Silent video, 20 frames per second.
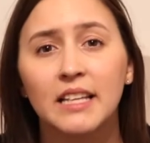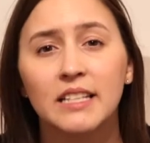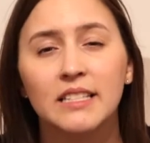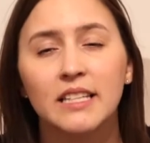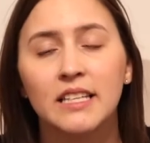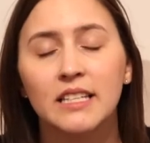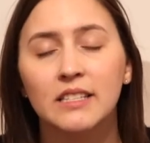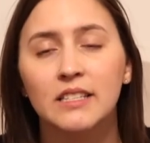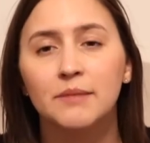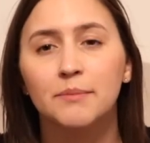because
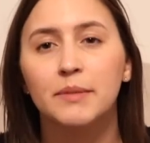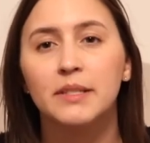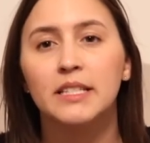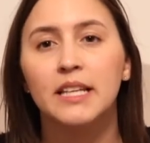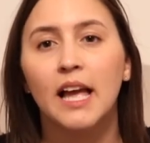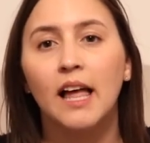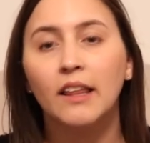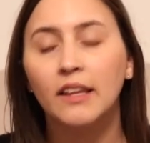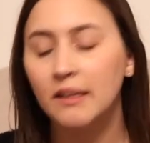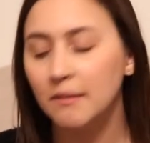he's been
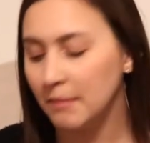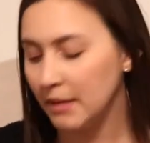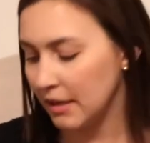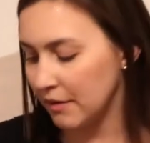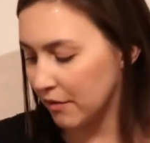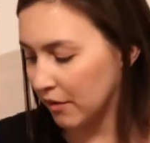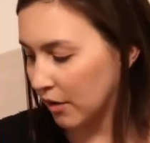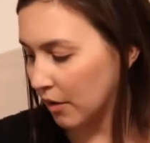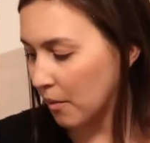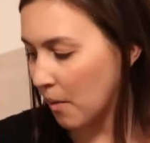telling me
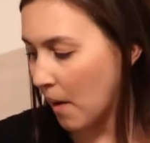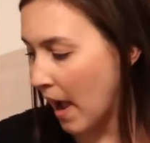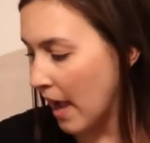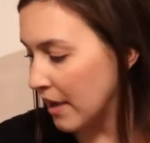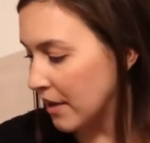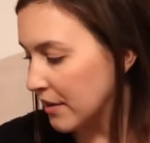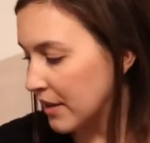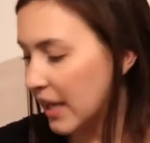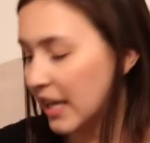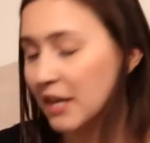for a
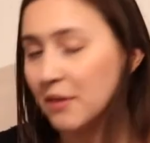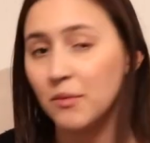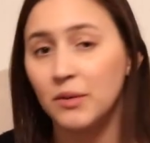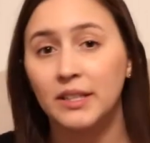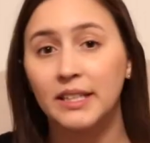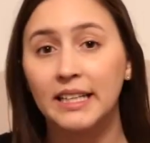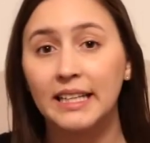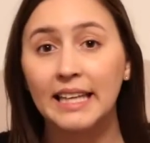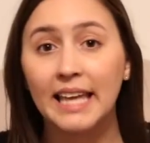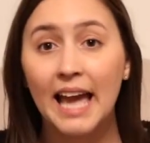while that he
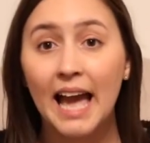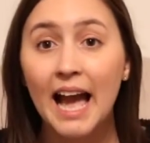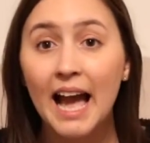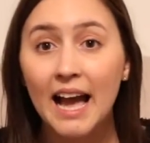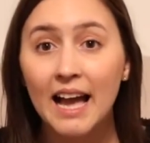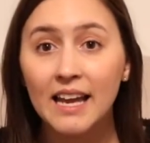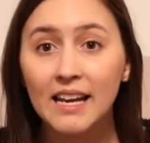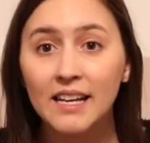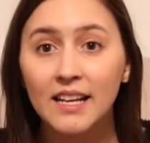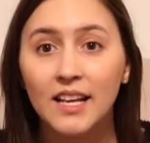wanted a
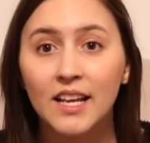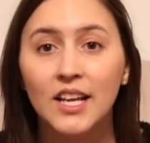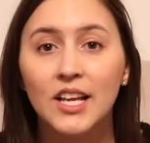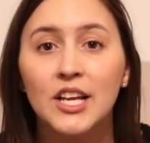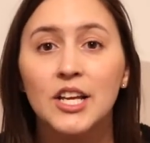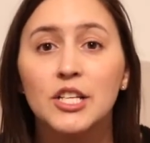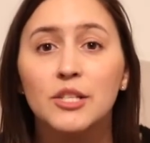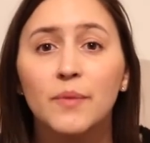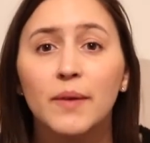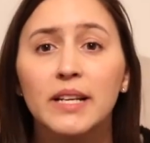cat,
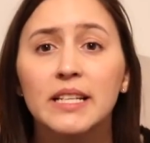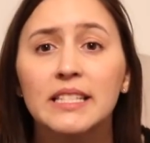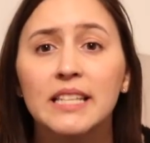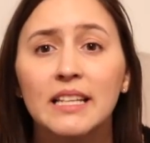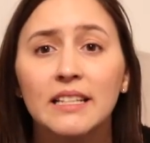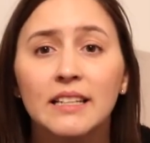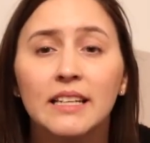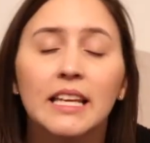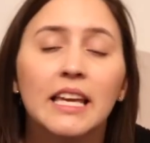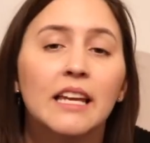so I
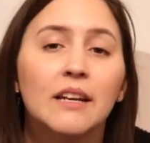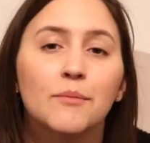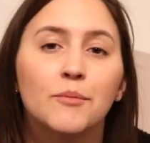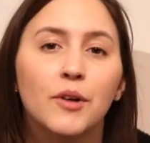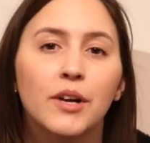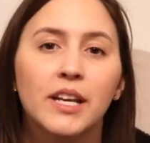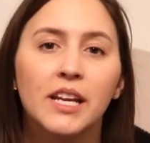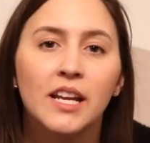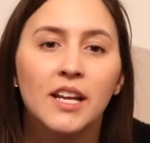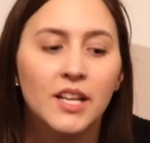decided to get him
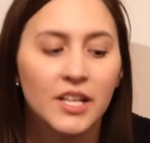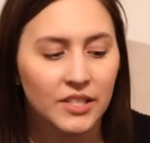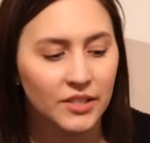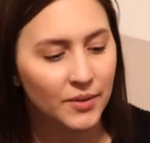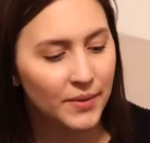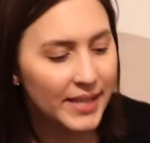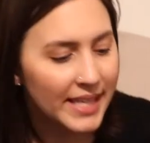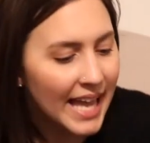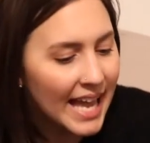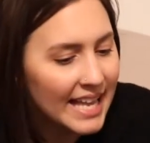one.
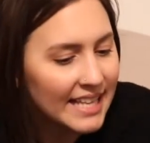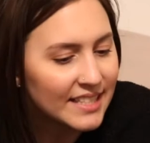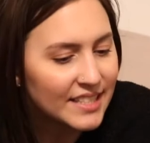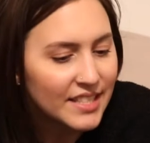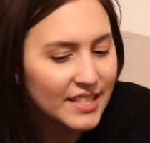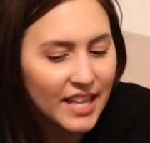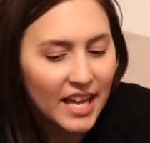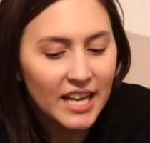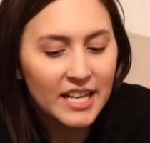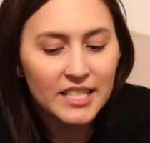So yes,
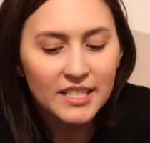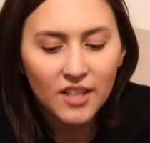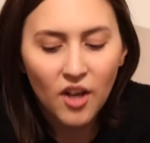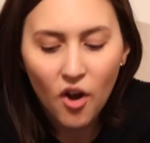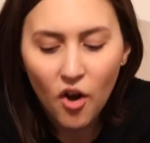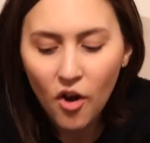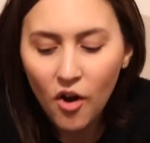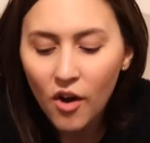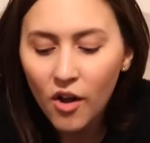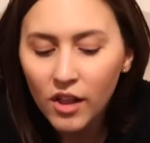that is
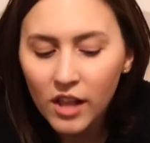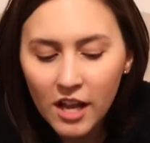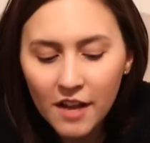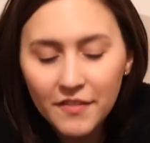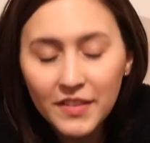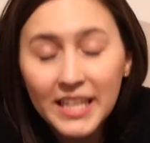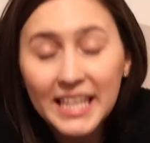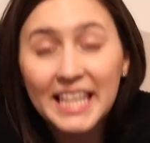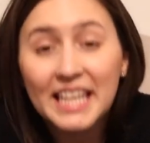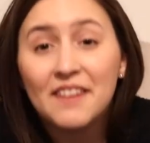all of
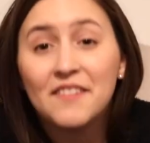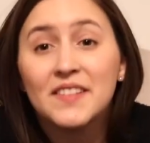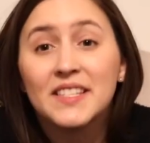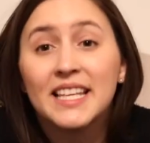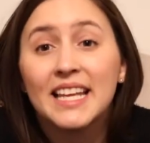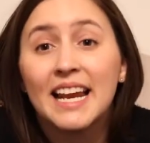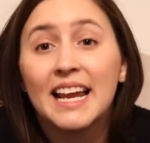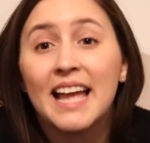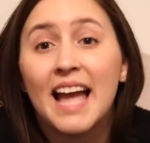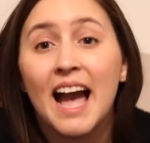the gifts
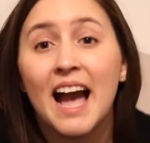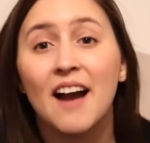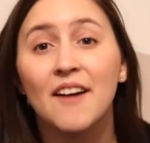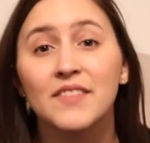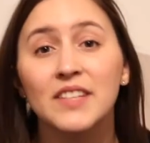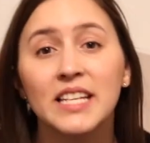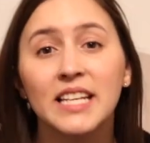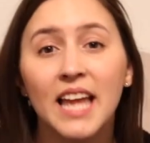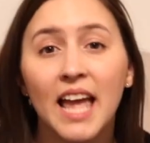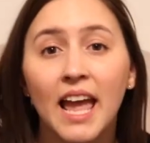that I have
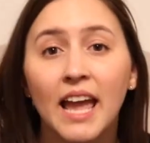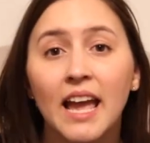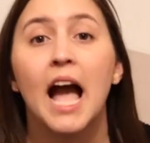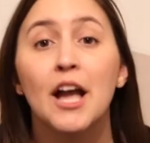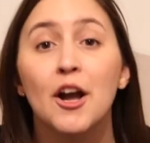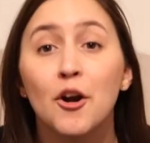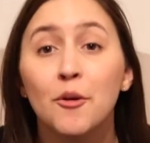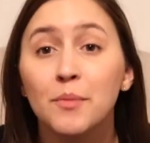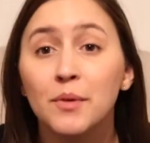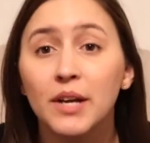today. I
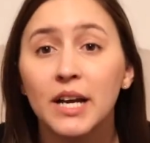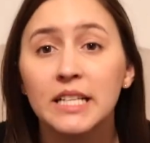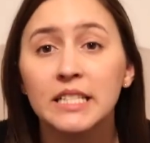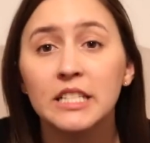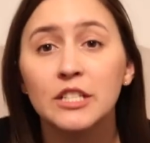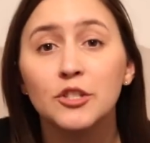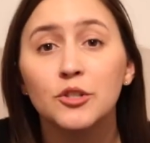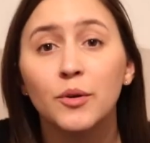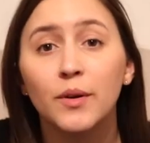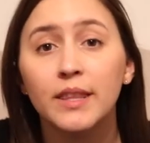hope you guys
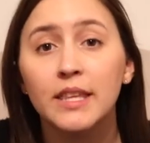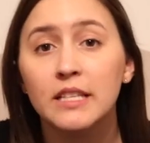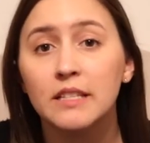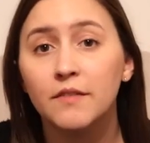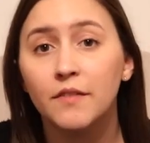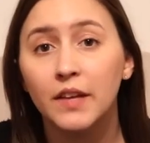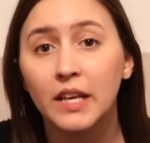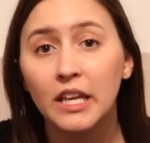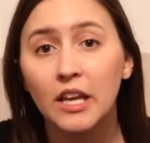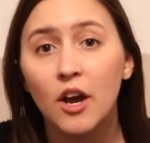enjoyed this
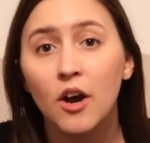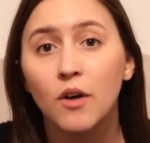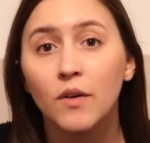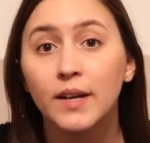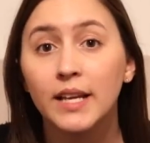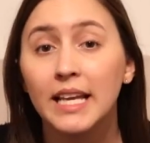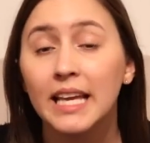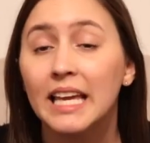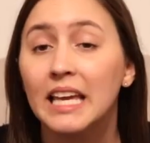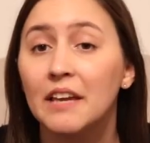video.
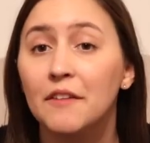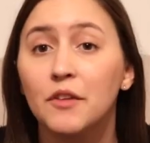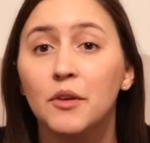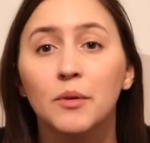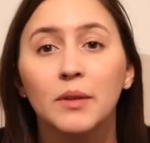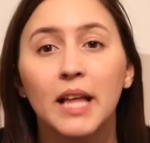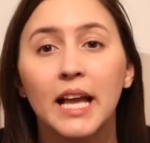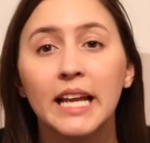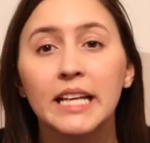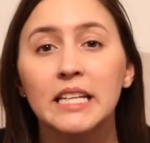If you
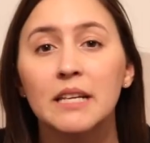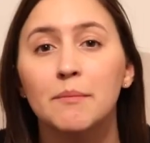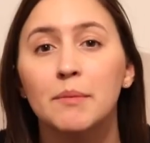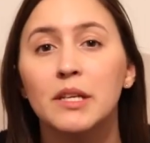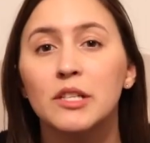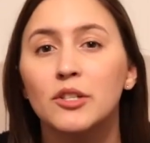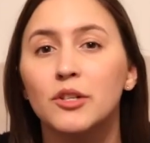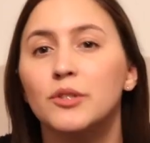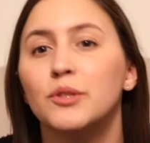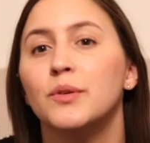liked it, be
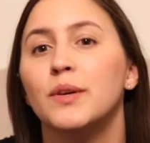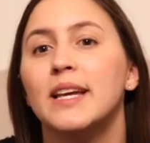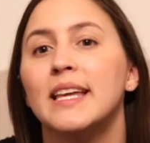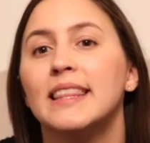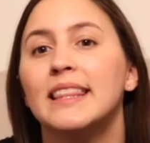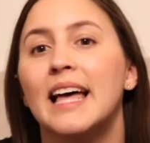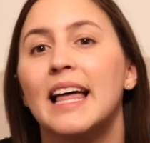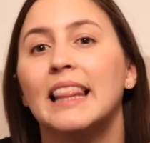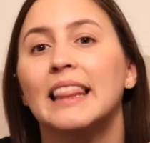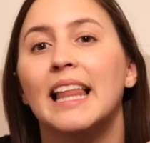sure to
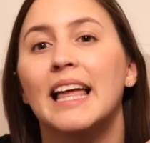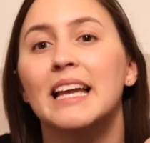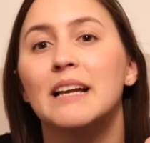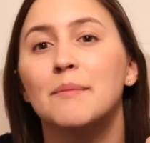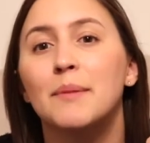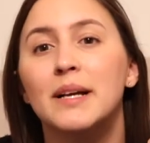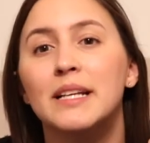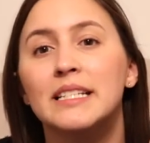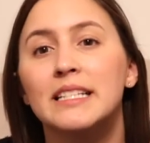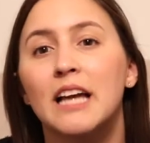hit that like
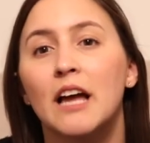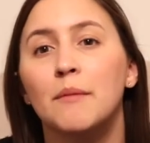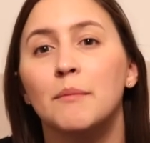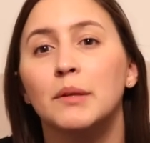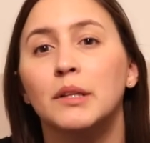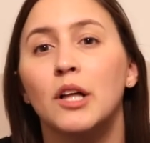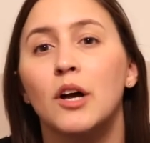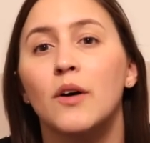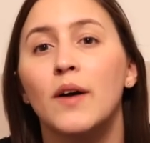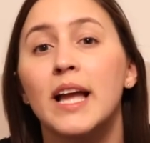button down
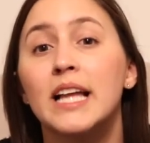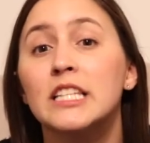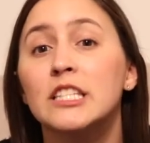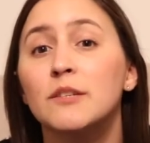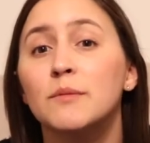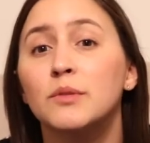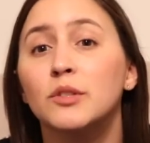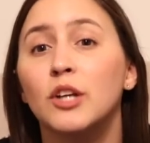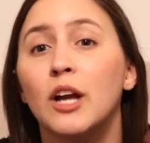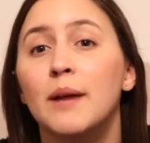below and
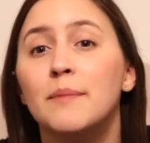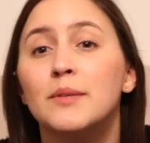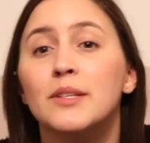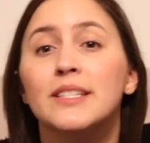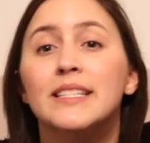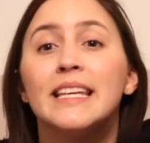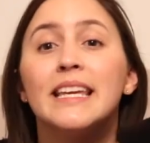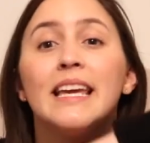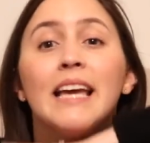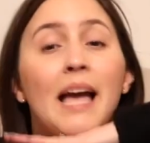subscribe to
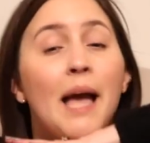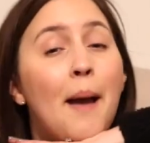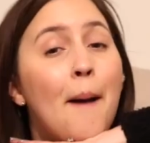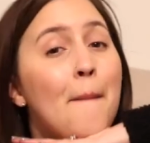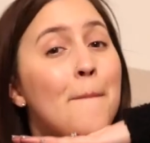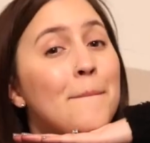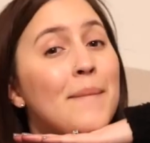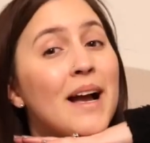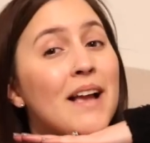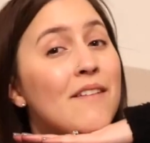see
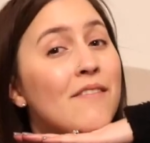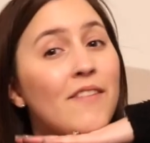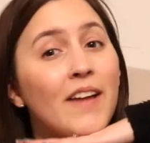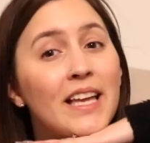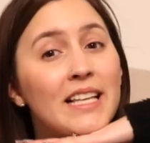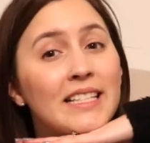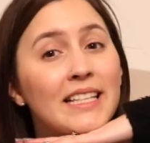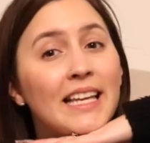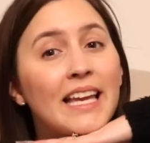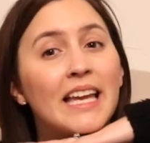my
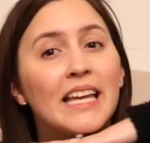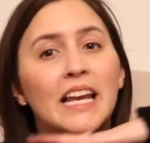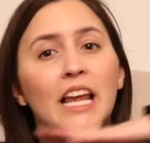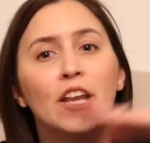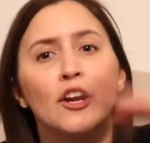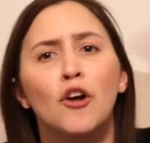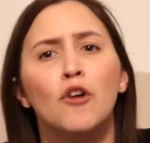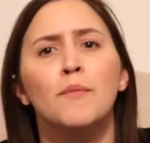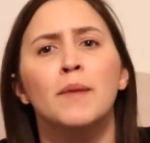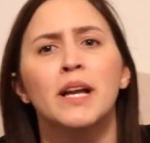face again.
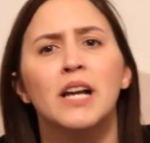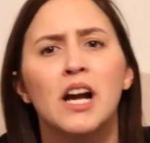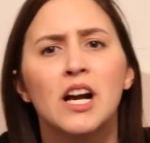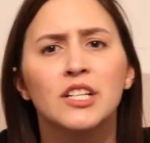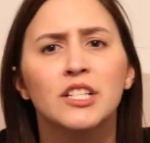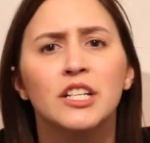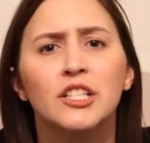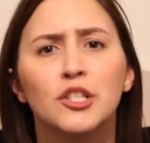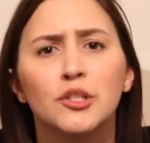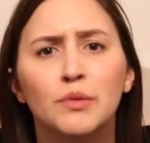And oh my
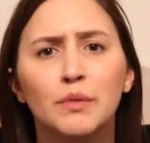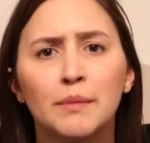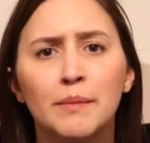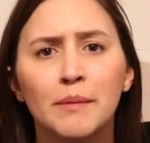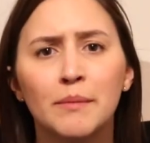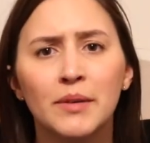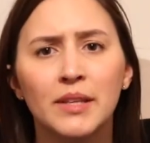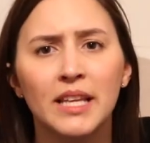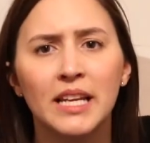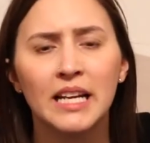gosh, I just
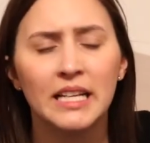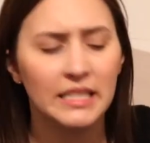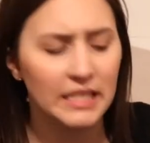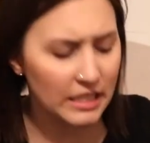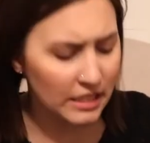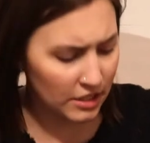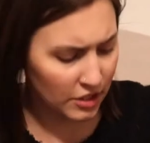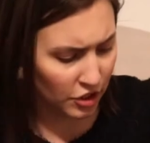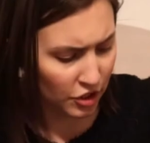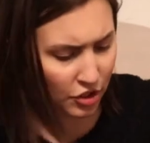remembered that I
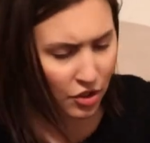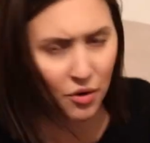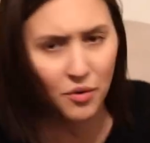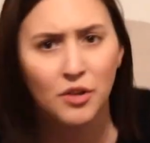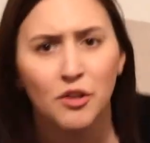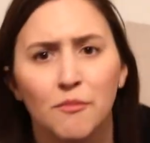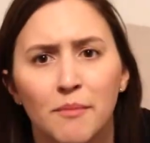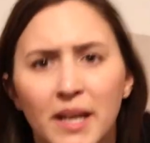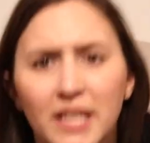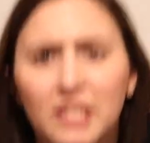didn't show
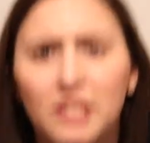you my